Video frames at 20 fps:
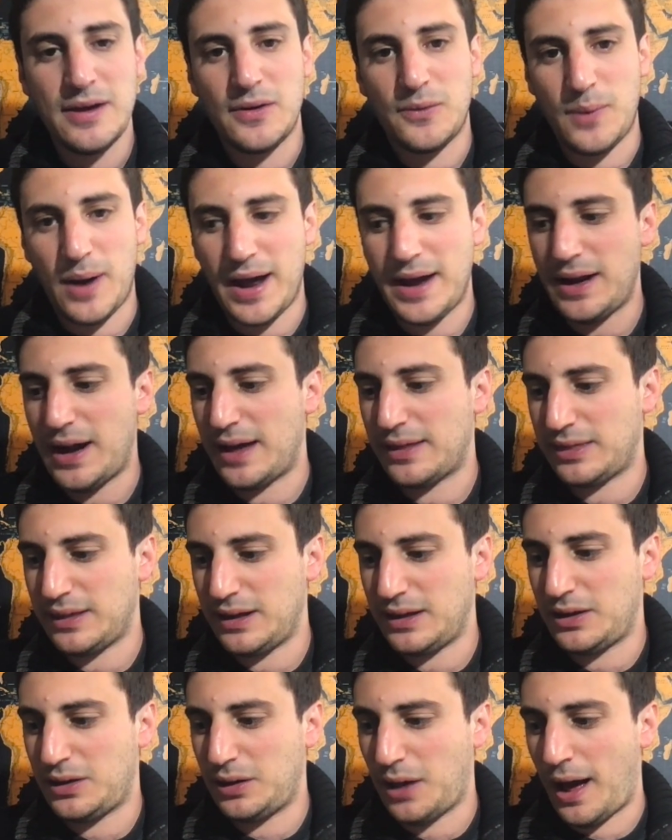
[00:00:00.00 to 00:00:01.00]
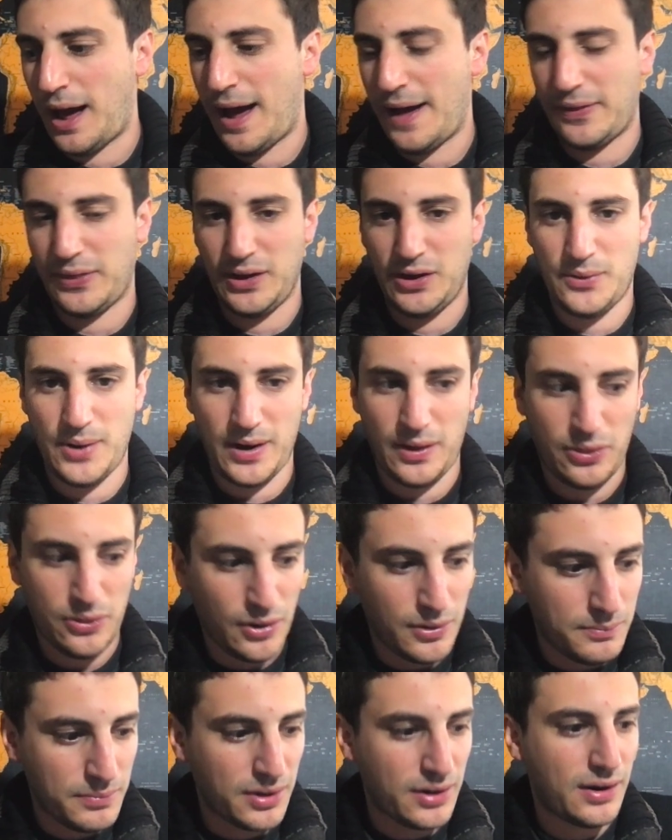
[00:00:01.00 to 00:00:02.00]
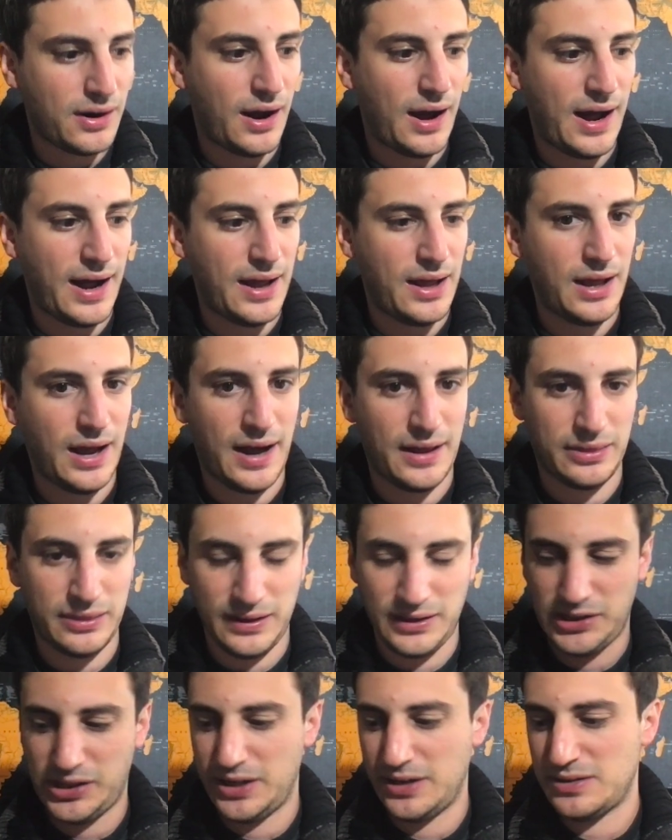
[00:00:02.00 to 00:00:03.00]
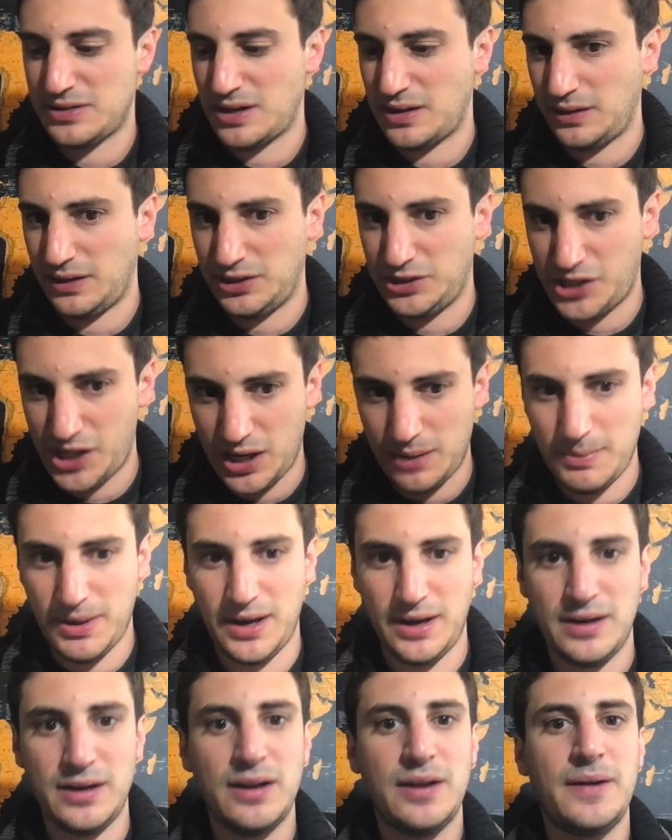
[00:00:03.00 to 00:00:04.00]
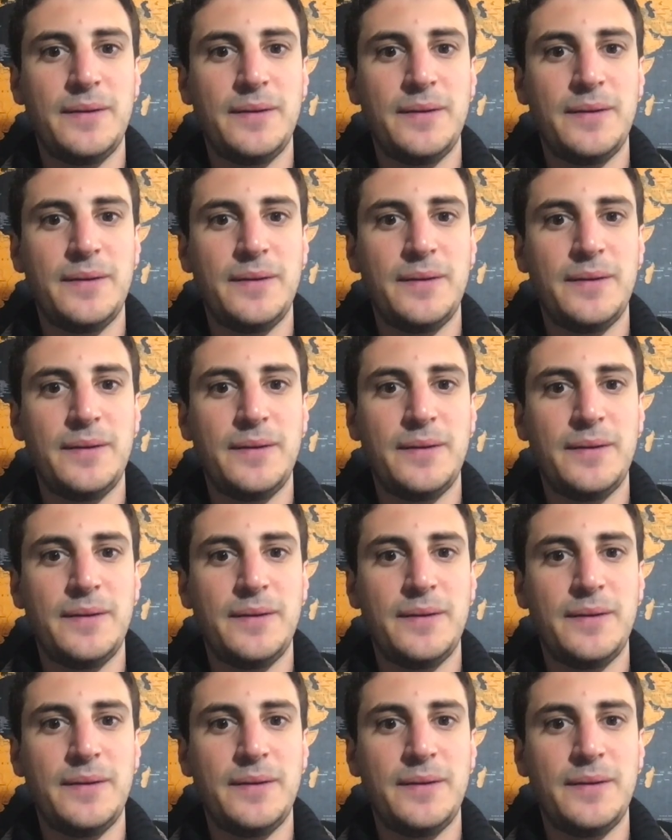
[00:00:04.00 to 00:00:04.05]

Right, I think Greta Thunberg. I think she is a legitimate,